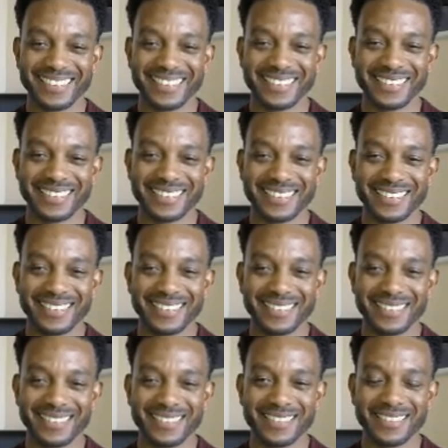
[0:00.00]

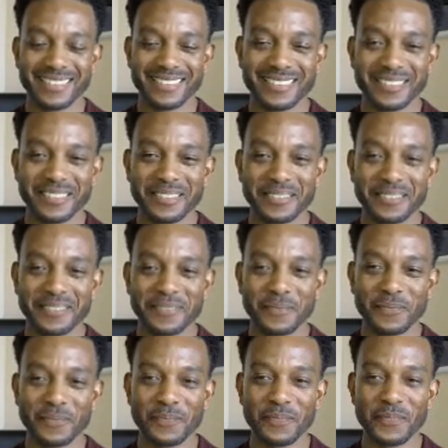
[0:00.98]

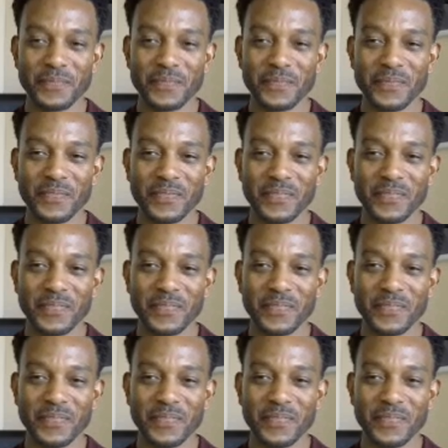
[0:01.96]
(silent)